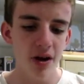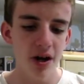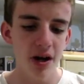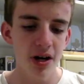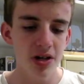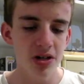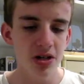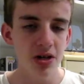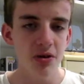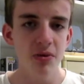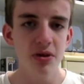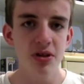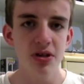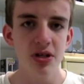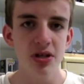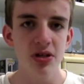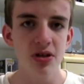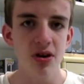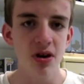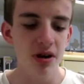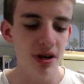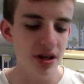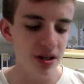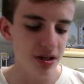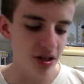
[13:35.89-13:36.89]
I actually went to
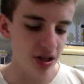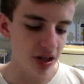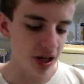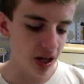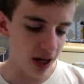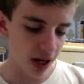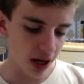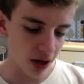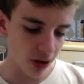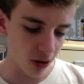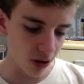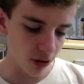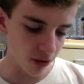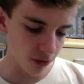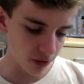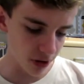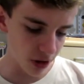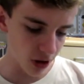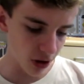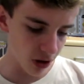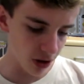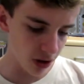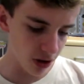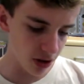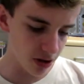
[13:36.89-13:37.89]
Target to get Isle of
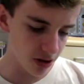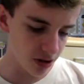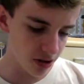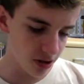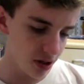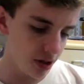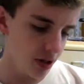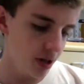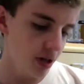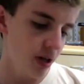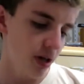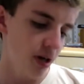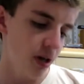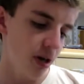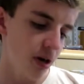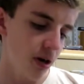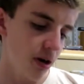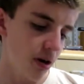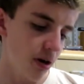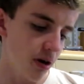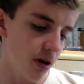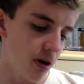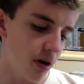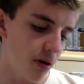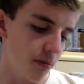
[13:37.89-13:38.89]
Dogs,
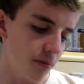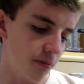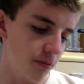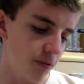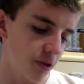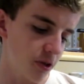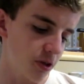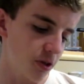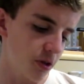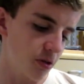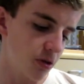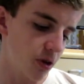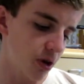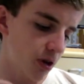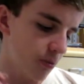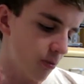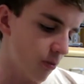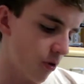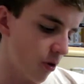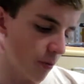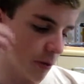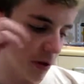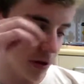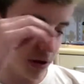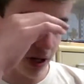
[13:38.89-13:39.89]
which I'll talk
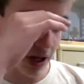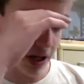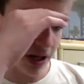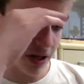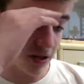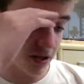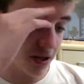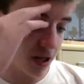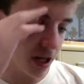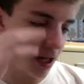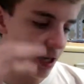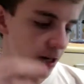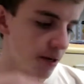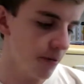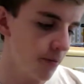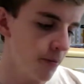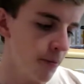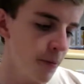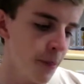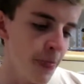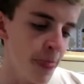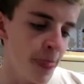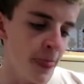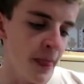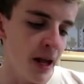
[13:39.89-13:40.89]
more about that in a second.
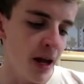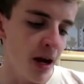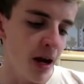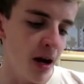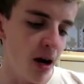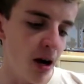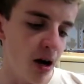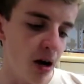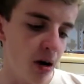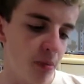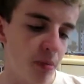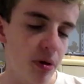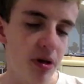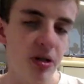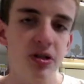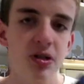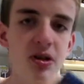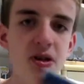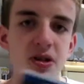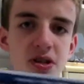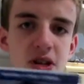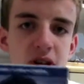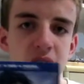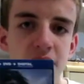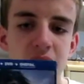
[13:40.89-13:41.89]
But it
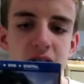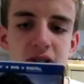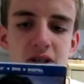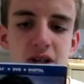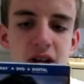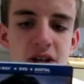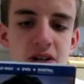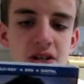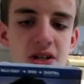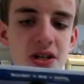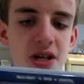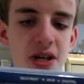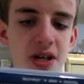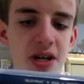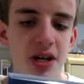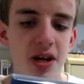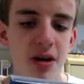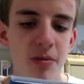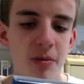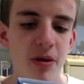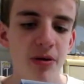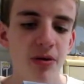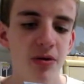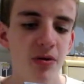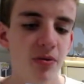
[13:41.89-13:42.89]
turns out this actually didn't
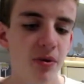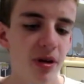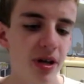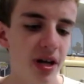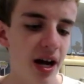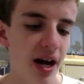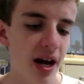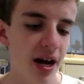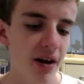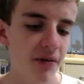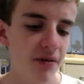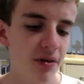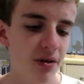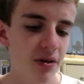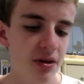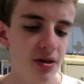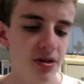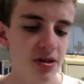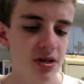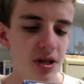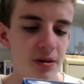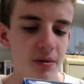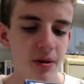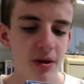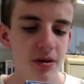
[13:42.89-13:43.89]
come out the week after.
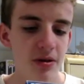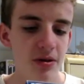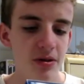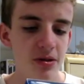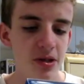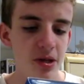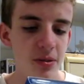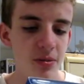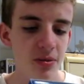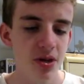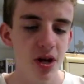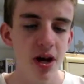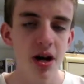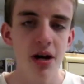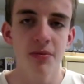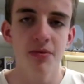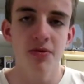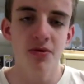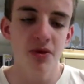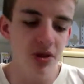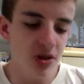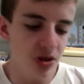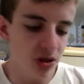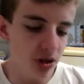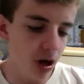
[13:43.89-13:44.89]
This came out at the same time,
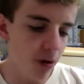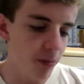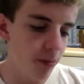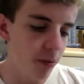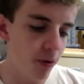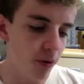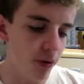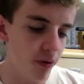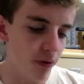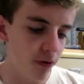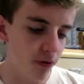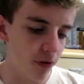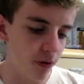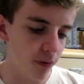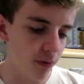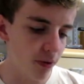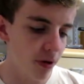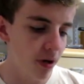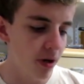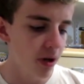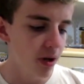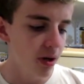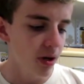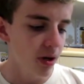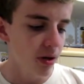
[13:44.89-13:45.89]
so I just got both of them
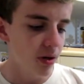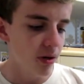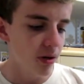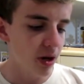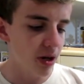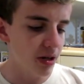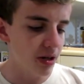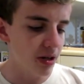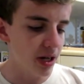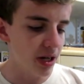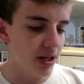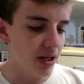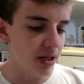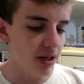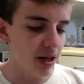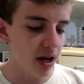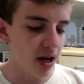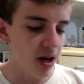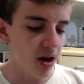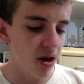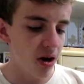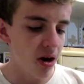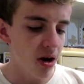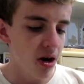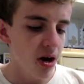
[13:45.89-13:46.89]
right then and
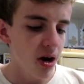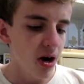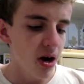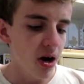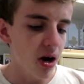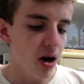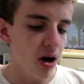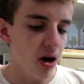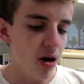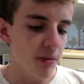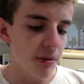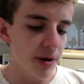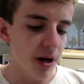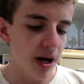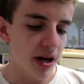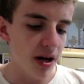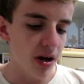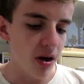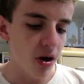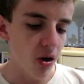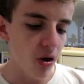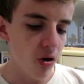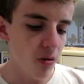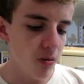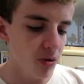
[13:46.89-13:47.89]
there. And I
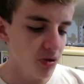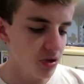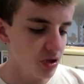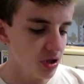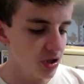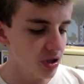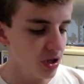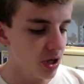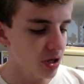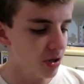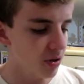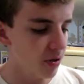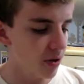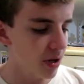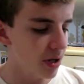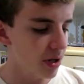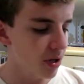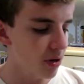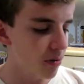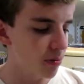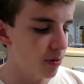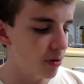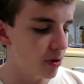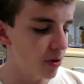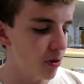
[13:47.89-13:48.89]
almost just got the regular
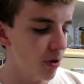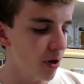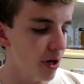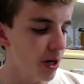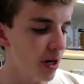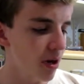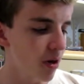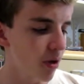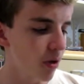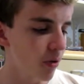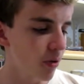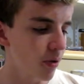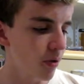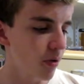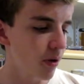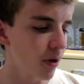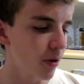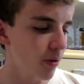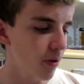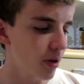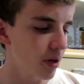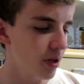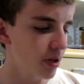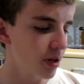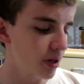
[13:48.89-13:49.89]
Blu-ray, although I
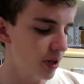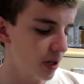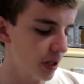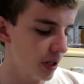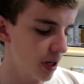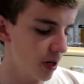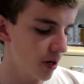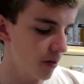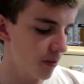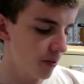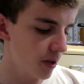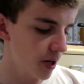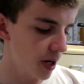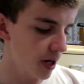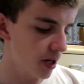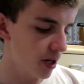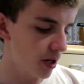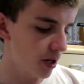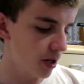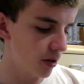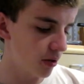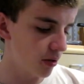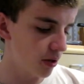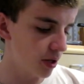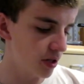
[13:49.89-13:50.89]
wanted the kind
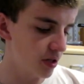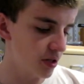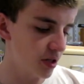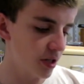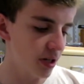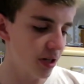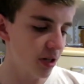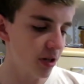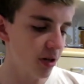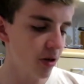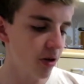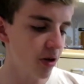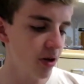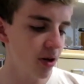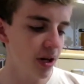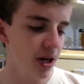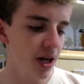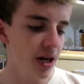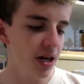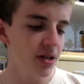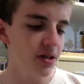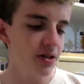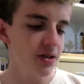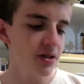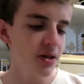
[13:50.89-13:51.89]
of lenticular
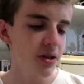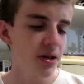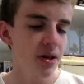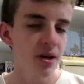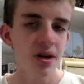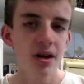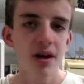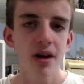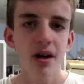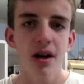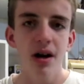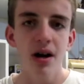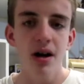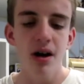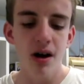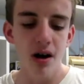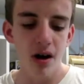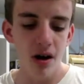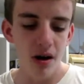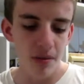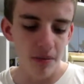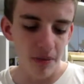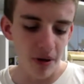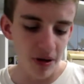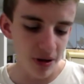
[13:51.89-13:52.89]
case,
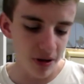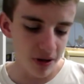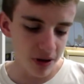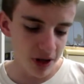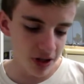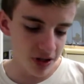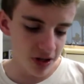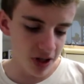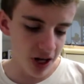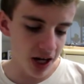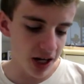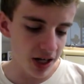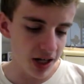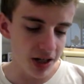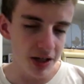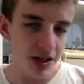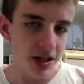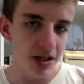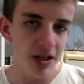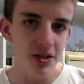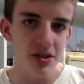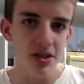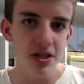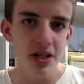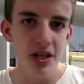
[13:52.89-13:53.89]
because I
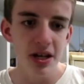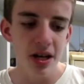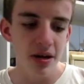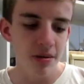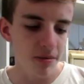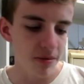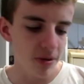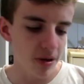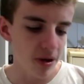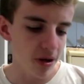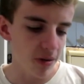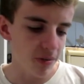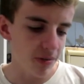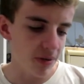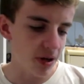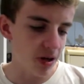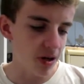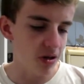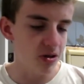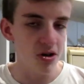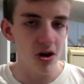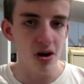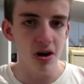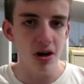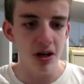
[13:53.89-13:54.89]
didn't see it at their
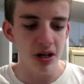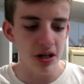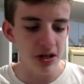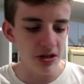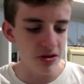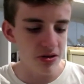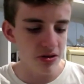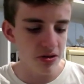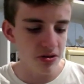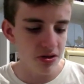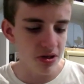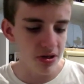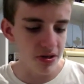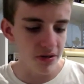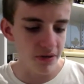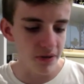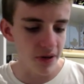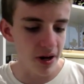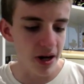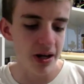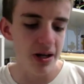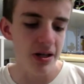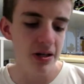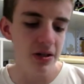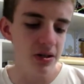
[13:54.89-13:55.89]
Target exclusive, and
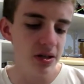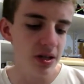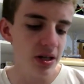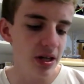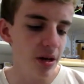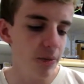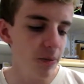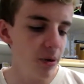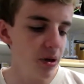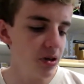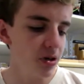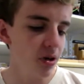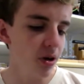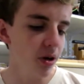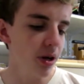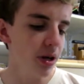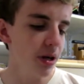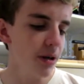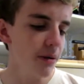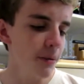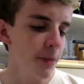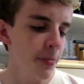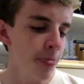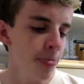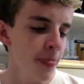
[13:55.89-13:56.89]
I didn't see it at my
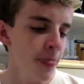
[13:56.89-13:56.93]
Target.